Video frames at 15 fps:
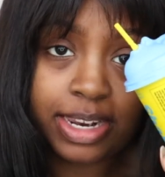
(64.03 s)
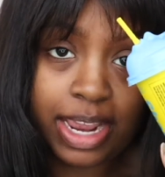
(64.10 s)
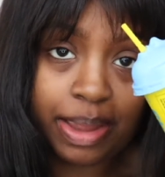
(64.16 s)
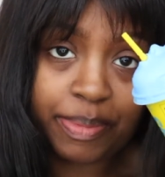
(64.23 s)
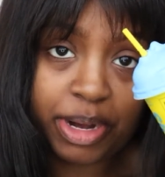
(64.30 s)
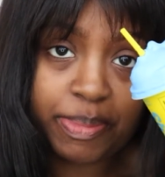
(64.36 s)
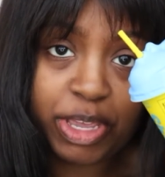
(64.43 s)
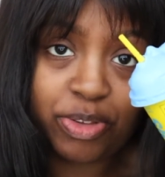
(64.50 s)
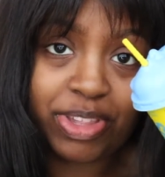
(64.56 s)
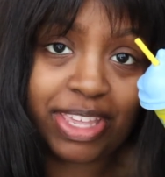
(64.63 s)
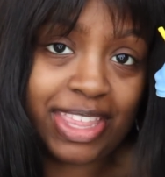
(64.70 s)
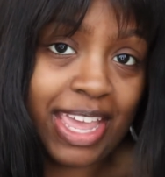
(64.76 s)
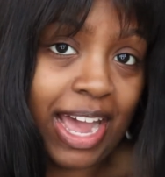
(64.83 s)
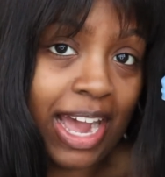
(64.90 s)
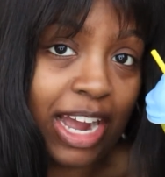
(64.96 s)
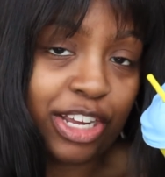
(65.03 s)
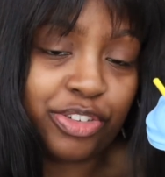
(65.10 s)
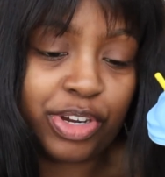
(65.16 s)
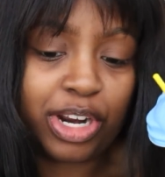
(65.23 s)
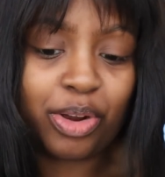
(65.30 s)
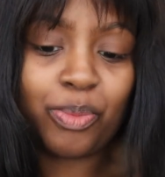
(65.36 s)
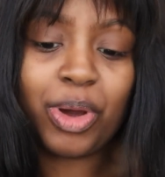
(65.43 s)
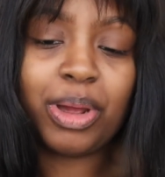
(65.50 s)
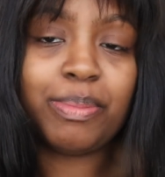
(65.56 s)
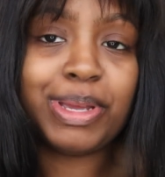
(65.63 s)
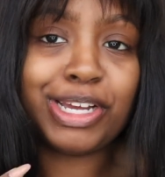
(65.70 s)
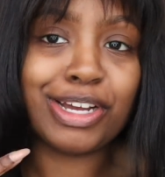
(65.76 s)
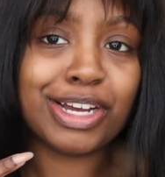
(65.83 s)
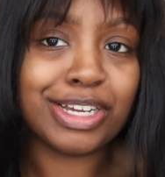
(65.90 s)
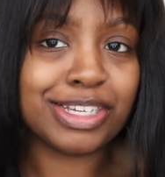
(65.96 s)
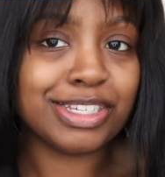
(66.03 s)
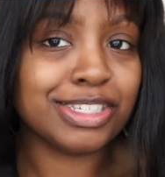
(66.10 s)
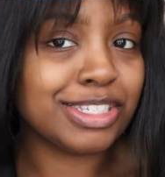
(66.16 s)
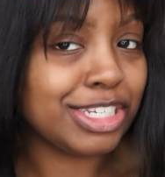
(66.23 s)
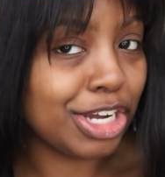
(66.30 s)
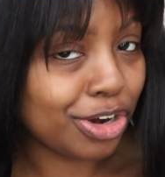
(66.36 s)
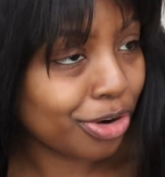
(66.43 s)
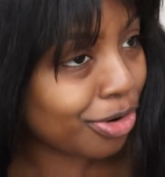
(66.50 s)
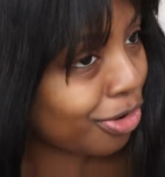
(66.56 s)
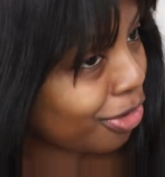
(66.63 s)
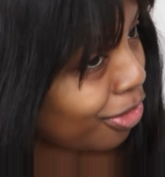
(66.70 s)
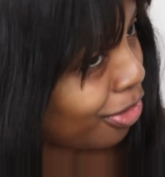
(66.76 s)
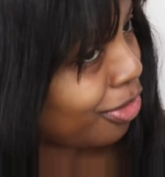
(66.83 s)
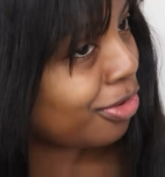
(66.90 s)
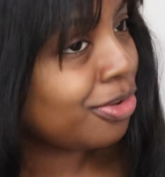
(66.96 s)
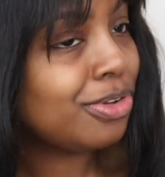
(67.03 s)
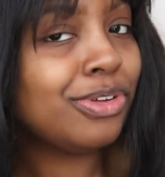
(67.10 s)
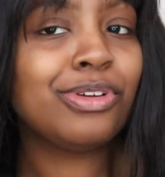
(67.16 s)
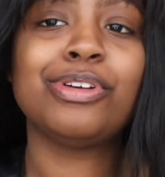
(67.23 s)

Today I'm gonna be using the hydrating one because your girl